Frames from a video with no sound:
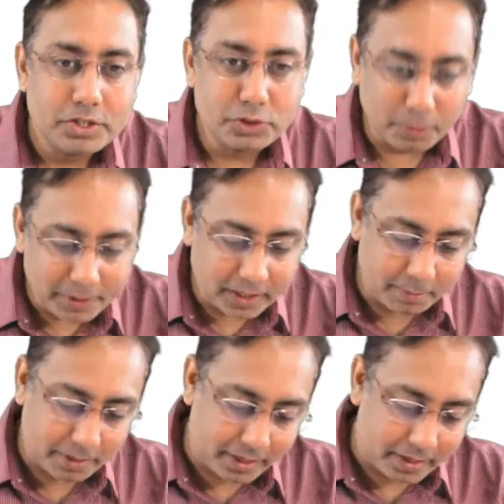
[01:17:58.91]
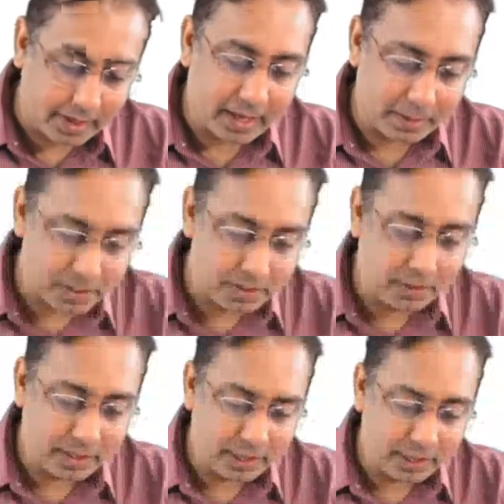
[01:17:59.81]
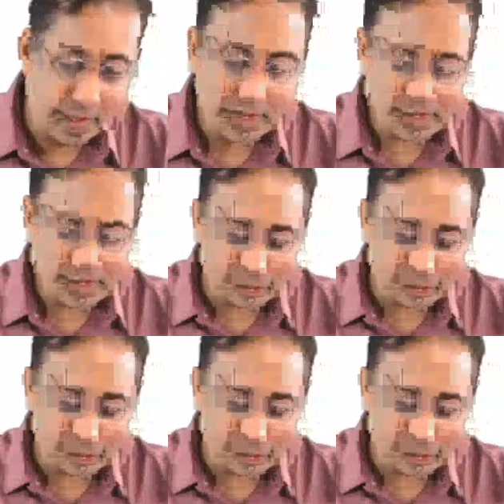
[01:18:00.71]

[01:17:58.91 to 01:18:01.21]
Somita Manna, absolutely correct.